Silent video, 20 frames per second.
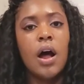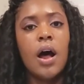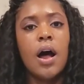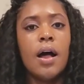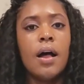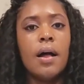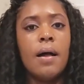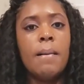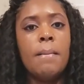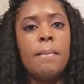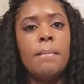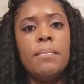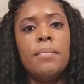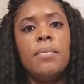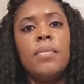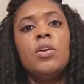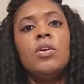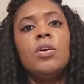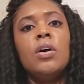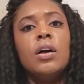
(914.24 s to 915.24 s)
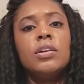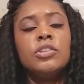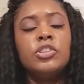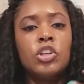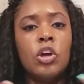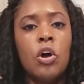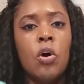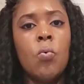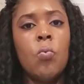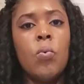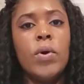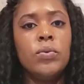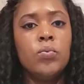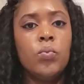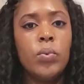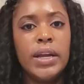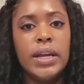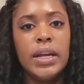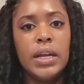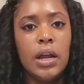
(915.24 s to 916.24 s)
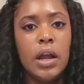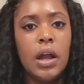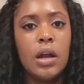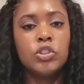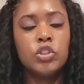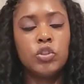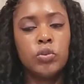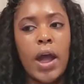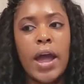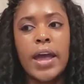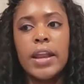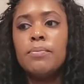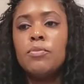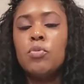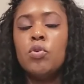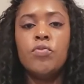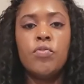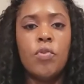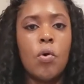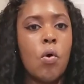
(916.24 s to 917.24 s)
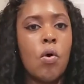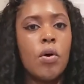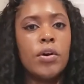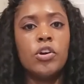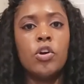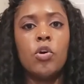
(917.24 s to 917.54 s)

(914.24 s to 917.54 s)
So when we try to move on,